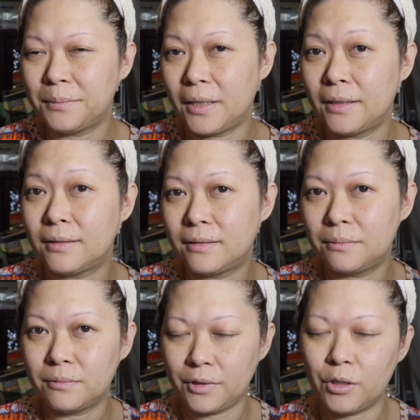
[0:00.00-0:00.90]
It's
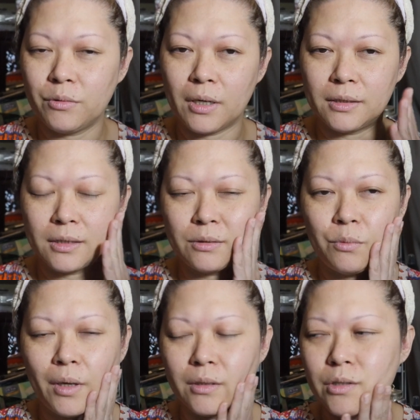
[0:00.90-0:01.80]
new. I just
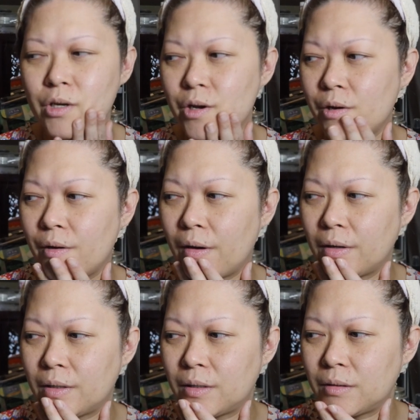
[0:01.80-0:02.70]
went to
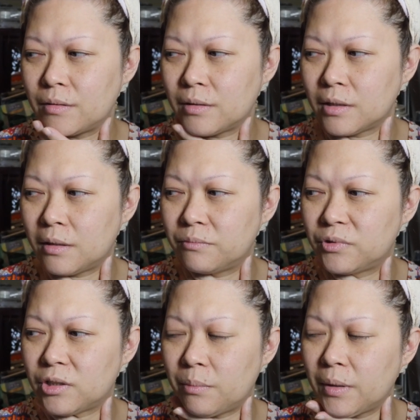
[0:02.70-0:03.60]
some
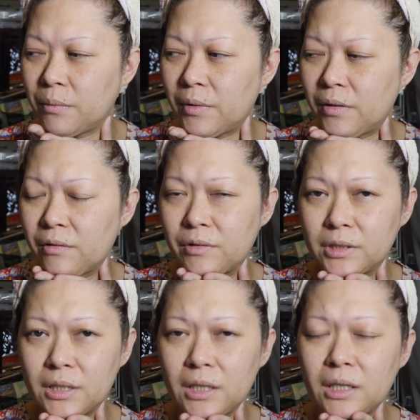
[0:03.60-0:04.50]
shopping with
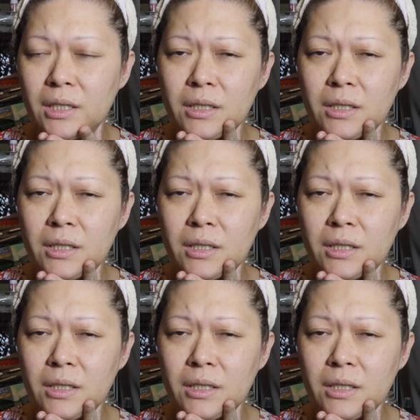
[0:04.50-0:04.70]
Christy.